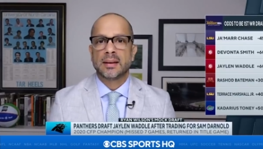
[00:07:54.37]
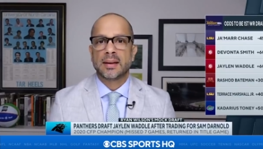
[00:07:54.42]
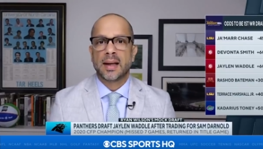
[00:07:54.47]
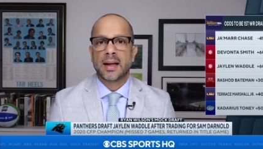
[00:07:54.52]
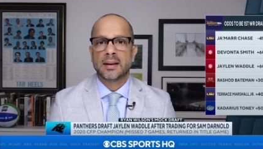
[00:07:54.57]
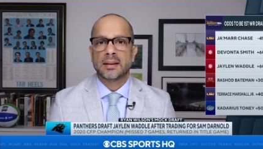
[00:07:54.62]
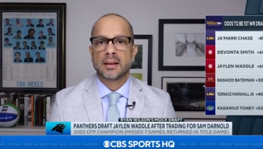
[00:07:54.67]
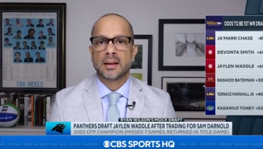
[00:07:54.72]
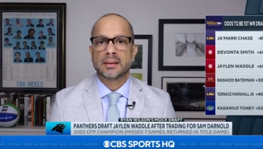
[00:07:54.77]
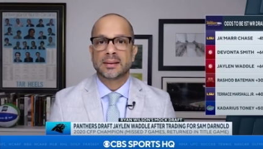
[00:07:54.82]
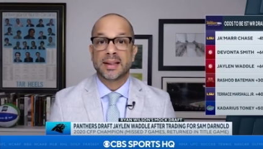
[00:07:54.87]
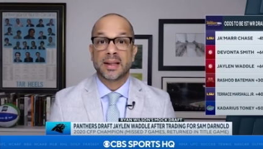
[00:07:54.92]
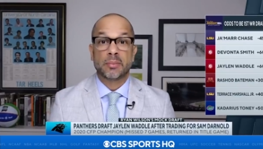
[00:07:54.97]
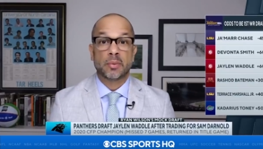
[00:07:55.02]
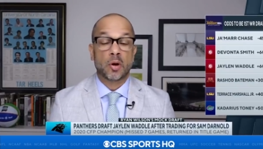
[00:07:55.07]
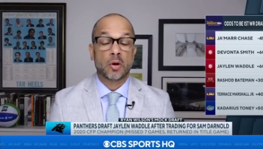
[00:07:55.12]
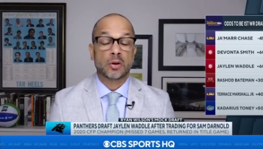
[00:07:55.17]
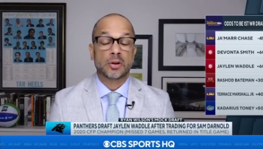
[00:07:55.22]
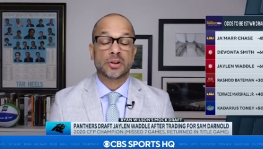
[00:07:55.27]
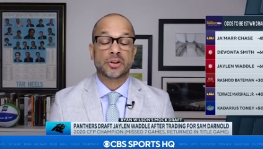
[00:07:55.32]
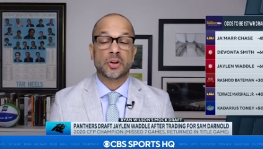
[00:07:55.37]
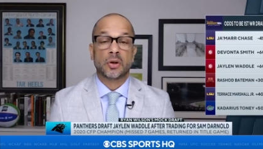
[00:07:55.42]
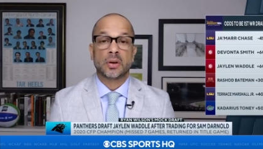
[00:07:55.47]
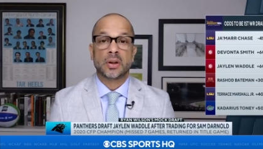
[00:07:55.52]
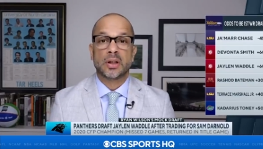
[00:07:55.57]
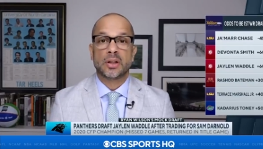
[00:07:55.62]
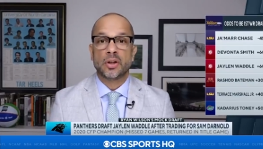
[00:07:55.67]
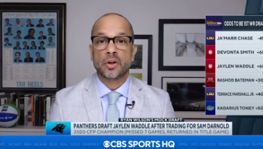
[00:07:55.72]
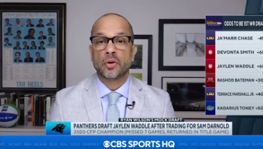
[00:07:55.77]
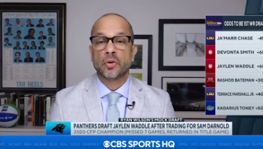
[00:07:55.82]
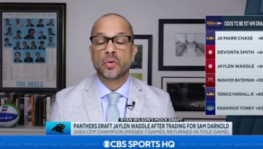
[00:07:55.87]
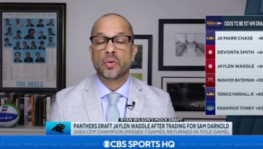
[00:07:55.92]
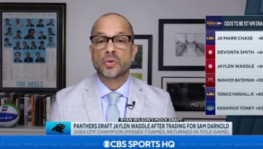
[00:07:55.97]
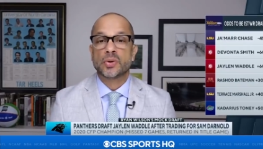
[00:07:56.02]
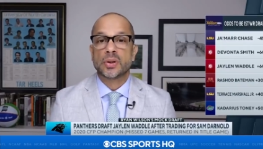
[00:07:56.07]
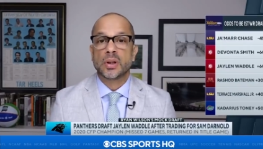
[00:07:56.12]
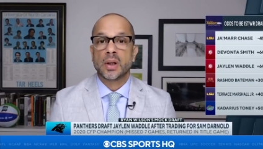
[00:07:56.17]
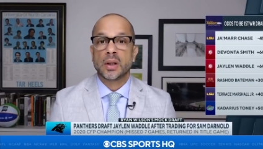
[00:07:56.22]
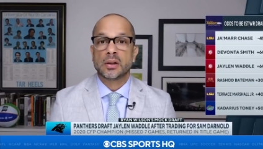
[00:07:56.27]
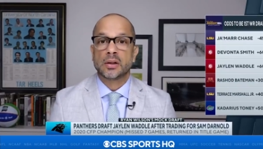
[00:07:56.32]
that that uh, Sam Darnold could certainly
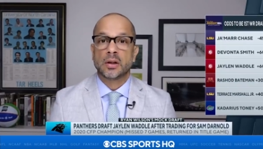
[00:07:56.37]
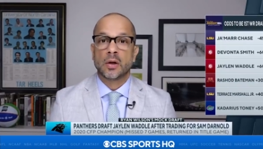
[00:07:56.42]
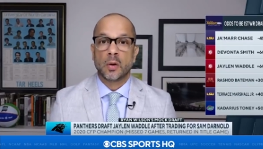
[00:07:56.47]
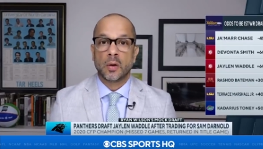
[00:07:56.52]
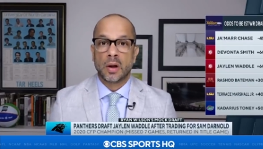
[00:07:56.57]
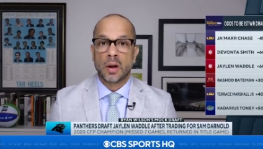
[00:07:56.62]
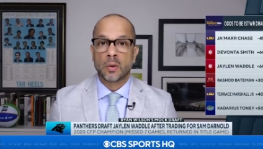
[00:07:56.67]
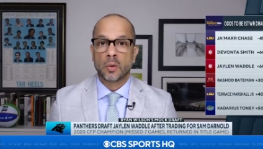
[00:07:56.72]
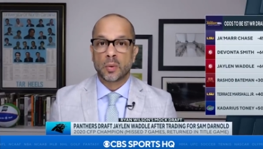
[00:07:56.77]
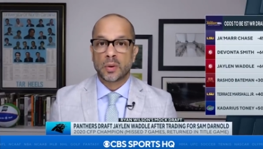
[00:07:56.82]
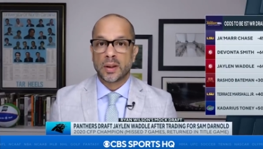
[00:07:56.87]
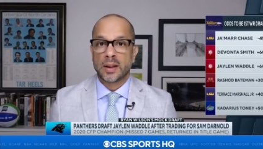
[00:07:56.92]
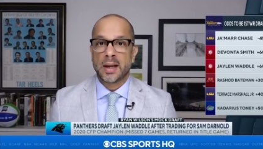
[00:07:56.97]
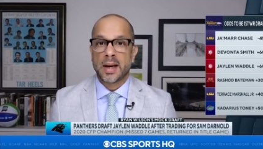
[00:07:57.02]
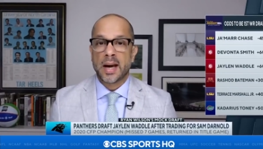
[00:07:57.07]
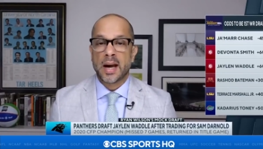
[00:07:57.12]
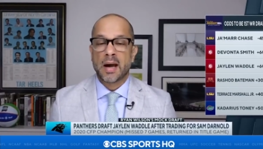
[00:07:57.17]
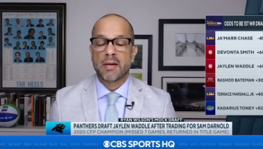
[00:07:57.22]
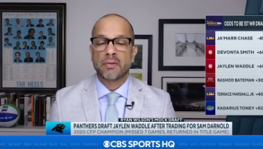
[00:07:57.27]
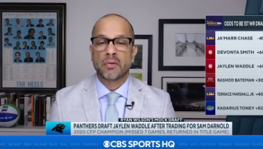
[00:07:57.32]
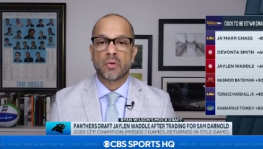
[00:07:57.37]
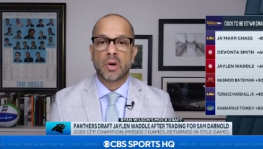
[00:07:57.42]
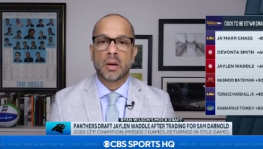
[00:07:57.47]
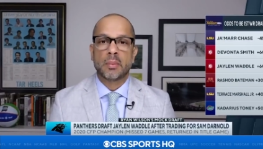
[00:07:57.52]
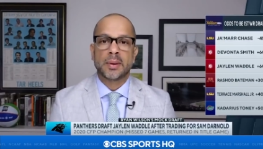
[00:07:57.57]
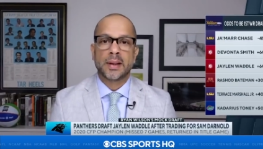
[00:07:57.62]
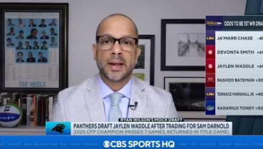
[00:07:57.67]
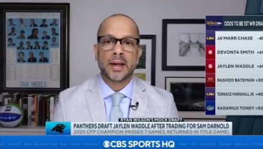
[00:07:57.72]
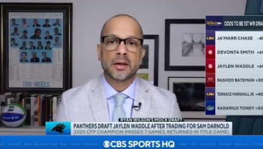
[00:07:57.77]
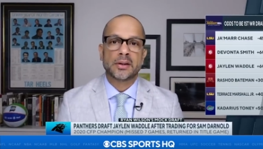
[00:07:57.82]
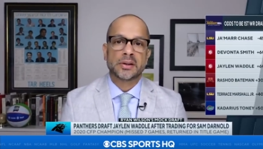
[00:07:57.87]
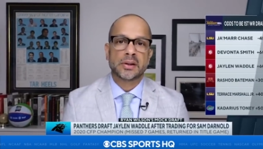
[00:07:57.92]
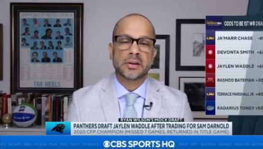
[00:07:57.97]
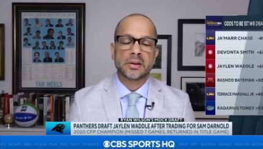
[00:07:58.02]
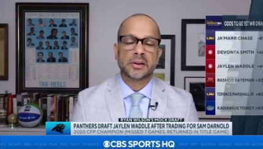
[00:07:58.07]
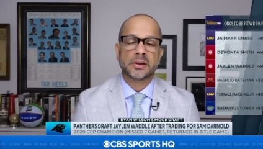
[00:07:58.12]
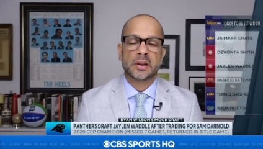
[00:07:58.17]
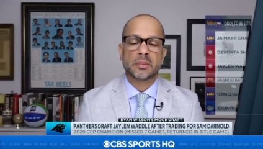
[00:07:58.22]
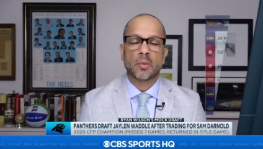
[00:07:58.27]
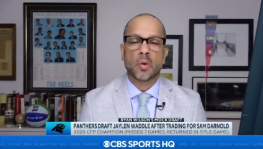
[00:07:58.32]
use to go along with what they have and Robbie
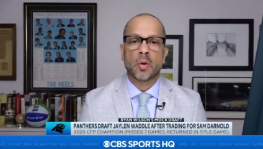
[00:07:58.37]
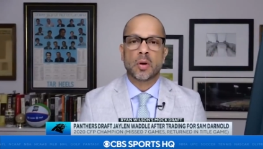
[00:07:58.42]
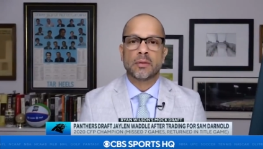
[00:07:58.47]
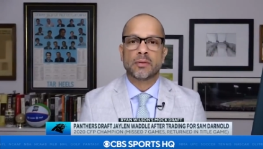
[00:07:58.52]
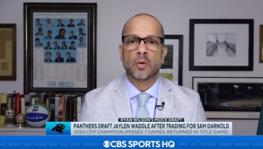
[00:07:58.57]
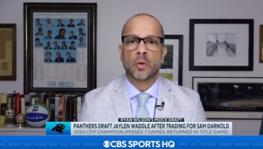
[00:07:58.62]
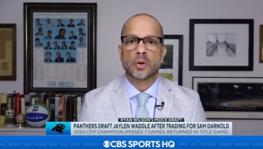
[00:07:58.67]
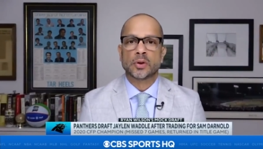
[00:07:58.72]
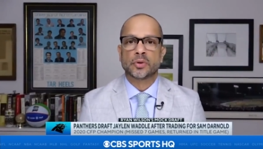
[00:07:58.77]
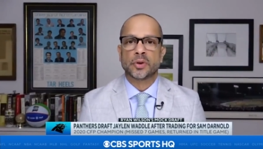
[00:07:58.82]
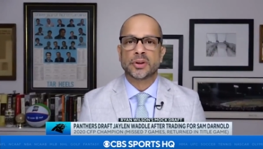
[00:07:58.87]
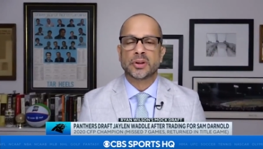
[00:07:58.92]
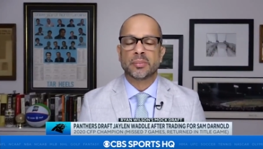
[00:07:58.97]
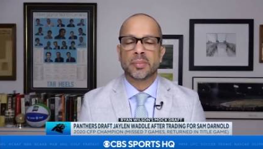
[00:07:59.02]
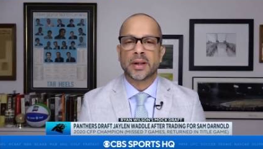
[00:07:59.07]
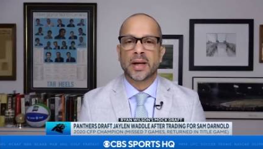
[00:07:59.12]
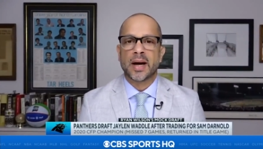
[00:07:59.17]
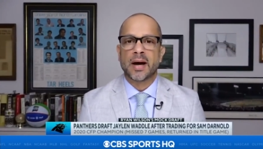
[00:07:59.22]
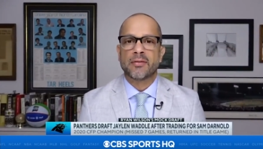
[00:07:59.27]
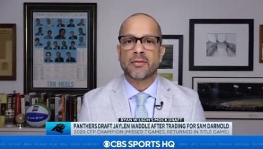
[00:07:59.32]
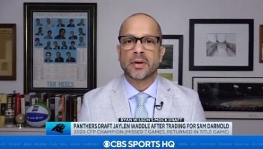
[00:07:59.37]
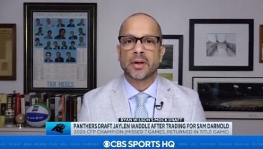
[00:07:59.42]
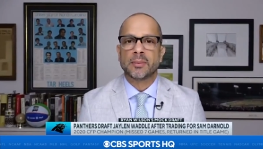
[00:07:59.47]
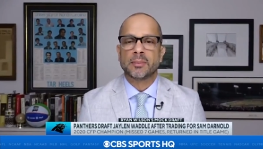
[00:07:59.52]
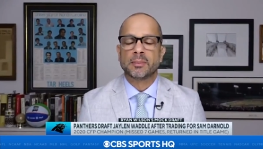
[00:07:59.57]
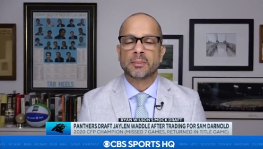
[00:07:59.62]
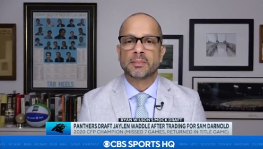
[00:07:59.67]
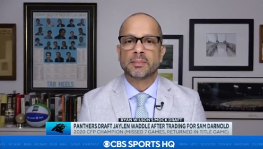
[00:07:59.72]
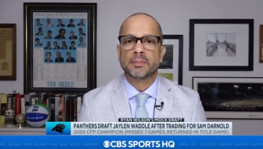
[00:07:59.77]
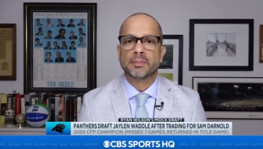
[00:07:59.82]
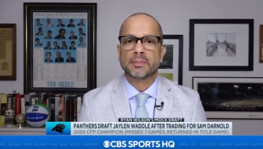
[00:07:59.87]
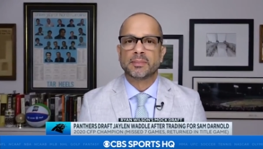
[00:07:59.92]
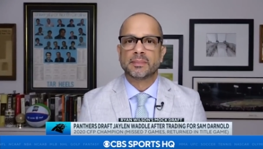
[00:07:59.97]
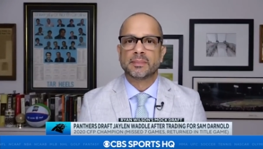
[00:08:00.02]
Anderson, DJ Moore, and of course Christian McCaffrey. A